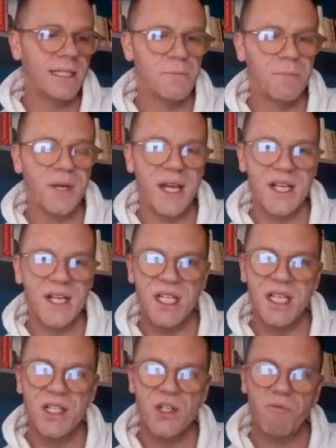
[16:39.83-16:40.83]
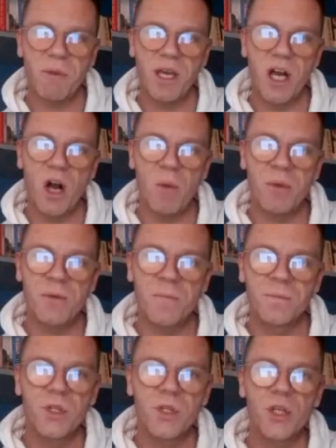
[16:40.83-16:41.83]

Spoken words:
and this prestige of becoming,